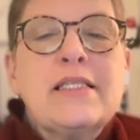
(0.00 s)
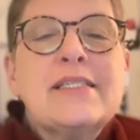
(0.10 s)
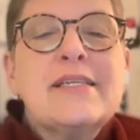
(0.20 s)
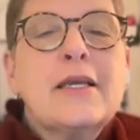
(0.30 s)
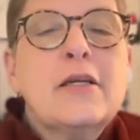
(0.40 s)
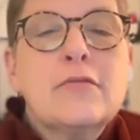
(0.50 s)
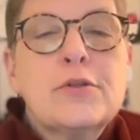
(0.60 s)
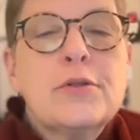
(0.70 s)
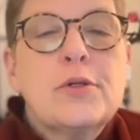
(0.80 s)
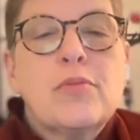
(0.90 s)
second of
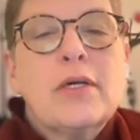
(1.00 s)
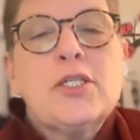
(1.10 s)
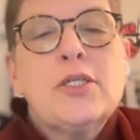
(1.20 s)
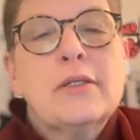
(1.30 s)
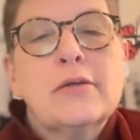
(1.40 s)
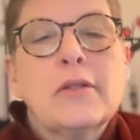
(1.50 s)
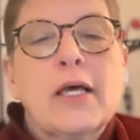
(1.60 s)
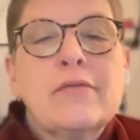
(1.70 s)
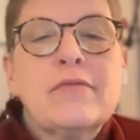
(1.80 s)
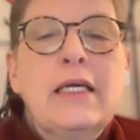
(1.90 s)
true depression in their
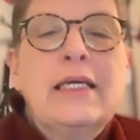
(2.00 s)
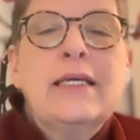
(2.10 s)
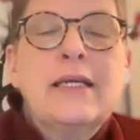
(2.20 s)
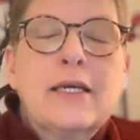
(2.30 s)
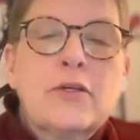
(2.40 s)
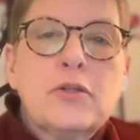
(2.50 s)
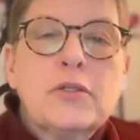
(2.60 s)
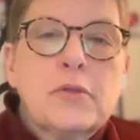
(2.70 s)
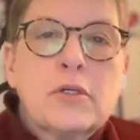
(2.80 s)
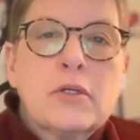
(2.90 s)
life can actually
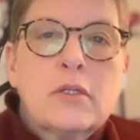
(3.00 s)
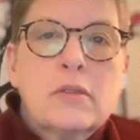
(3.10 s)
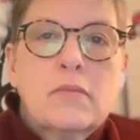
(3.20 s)
work.